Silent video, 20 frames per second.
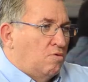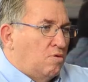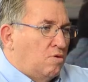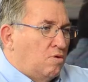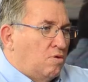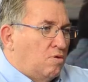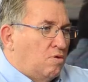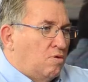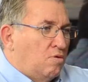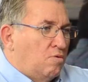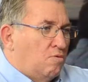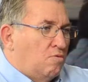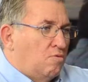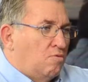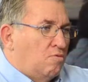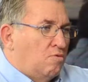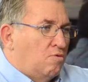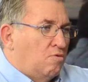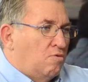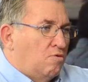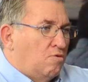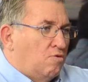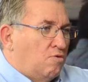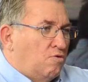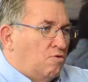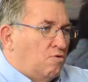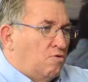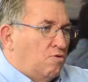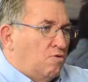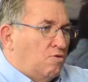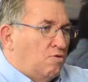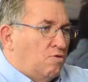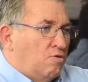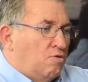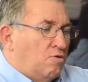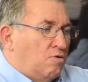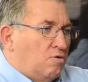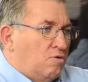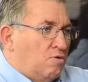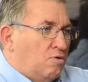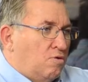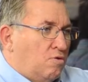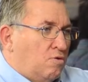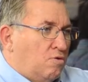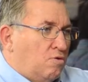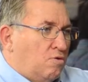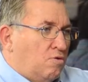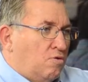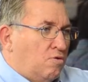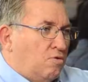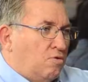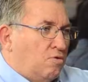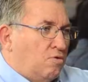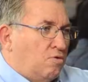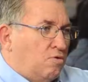(not speaking)